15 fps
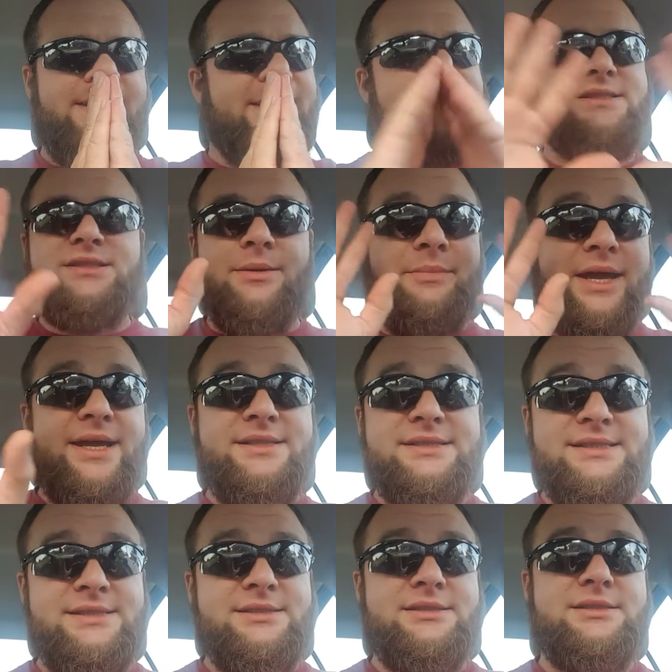it's
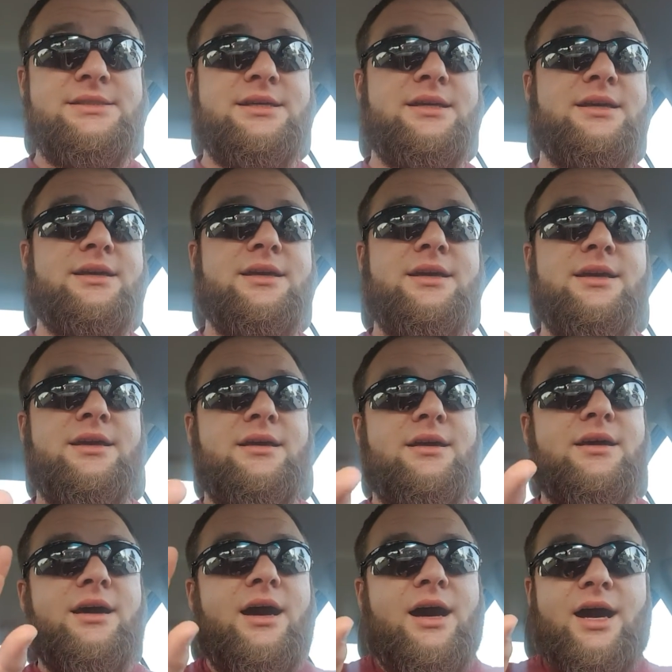amazing
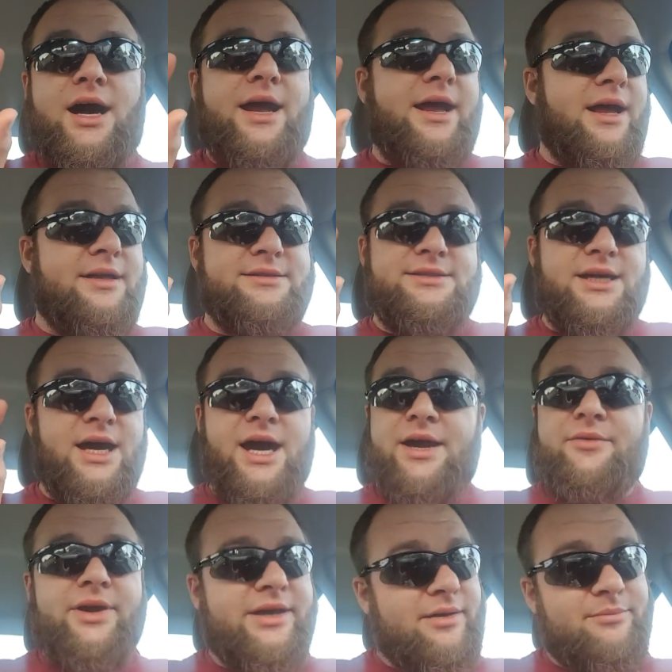uh, it's a
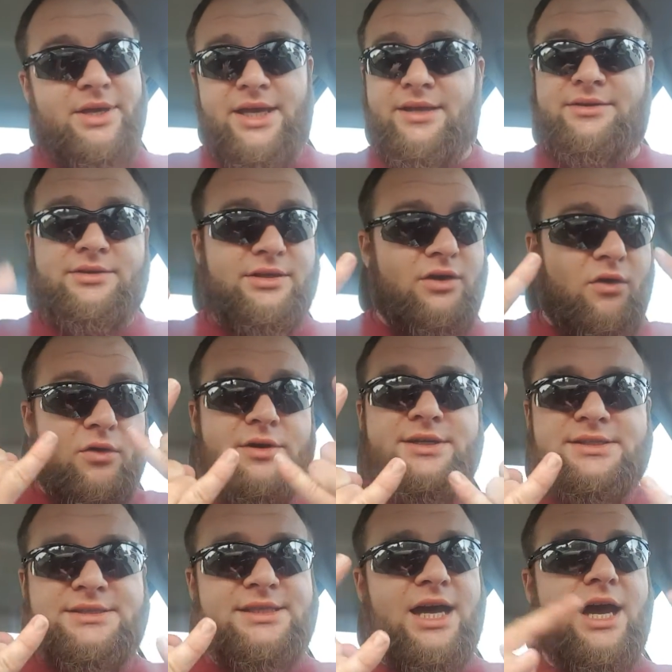high recommend
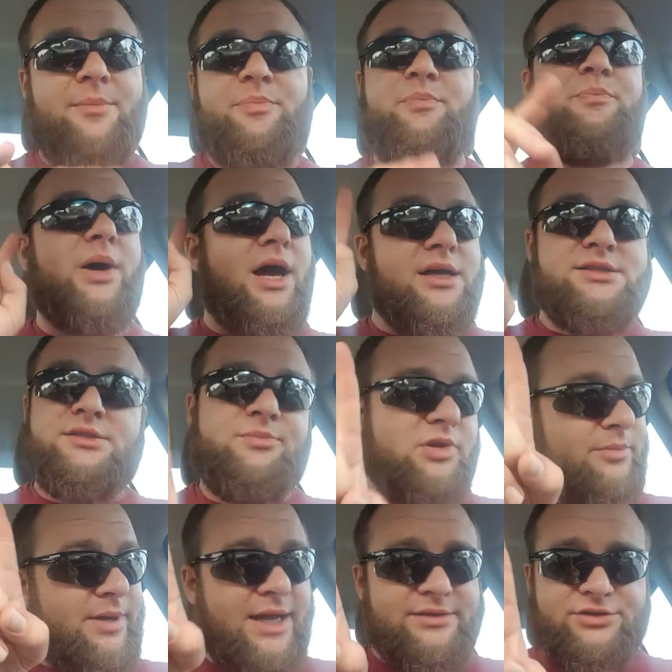horns up
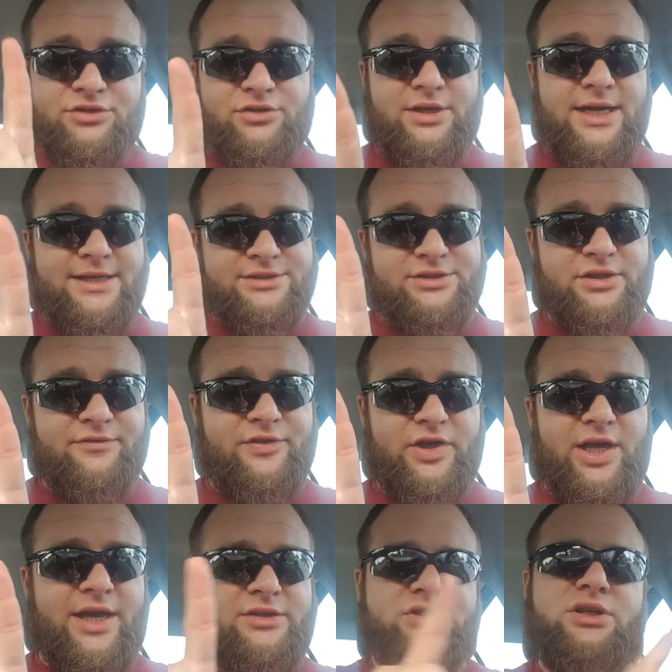possibly masterclass
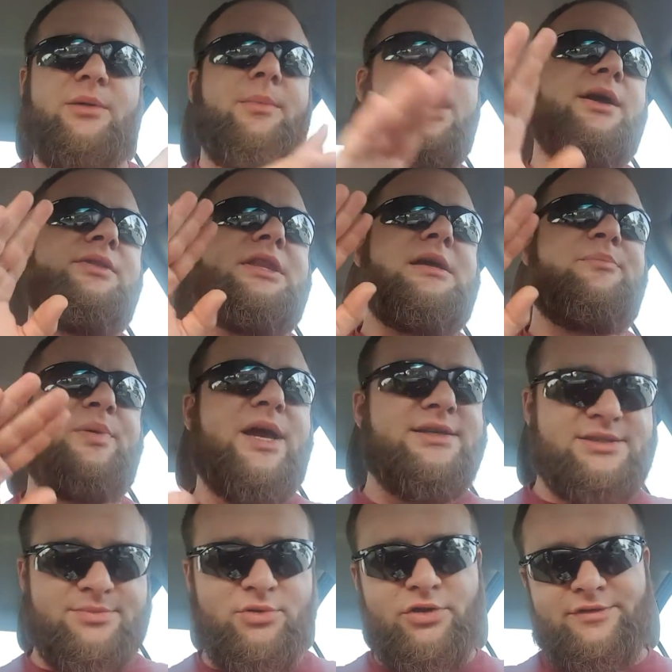certification among the
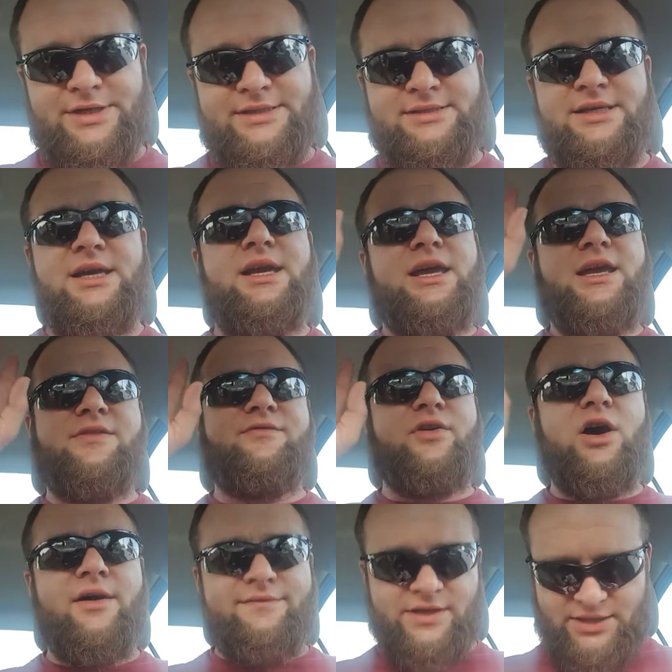best movies
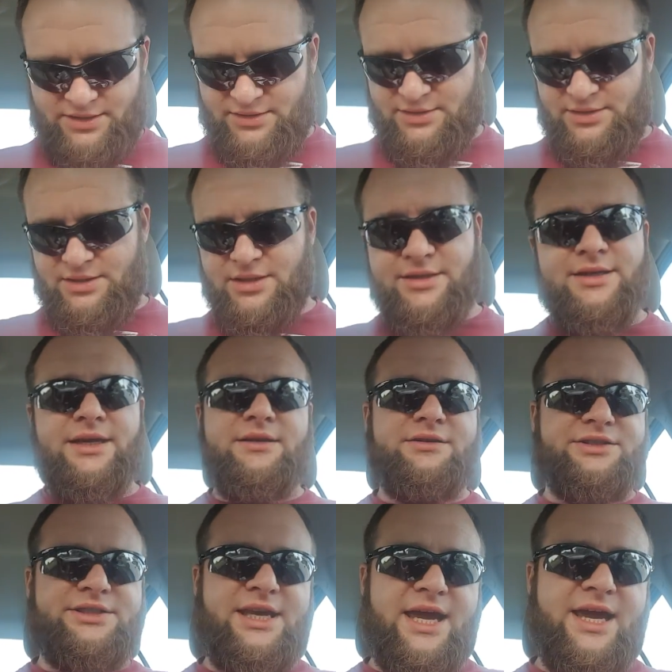involving
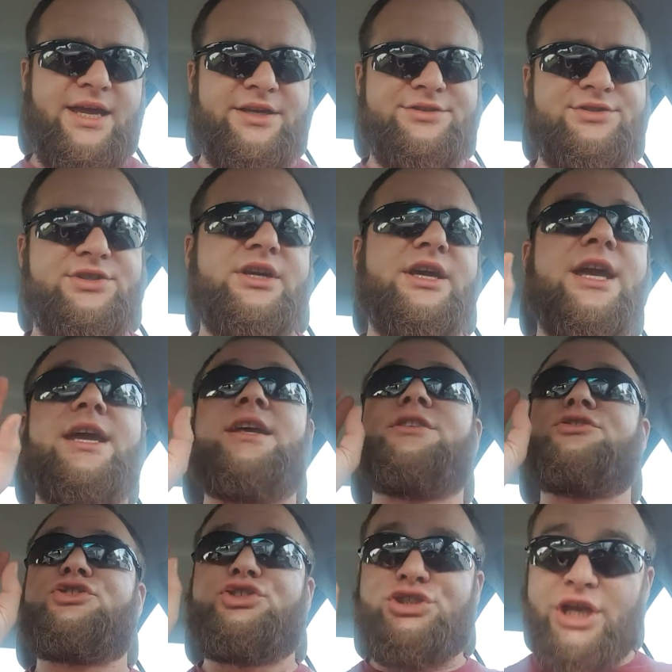nicolas cage
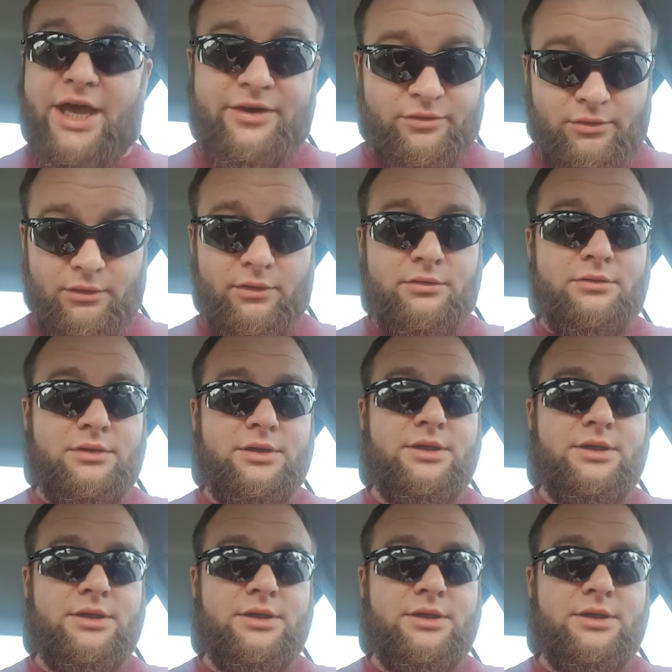in general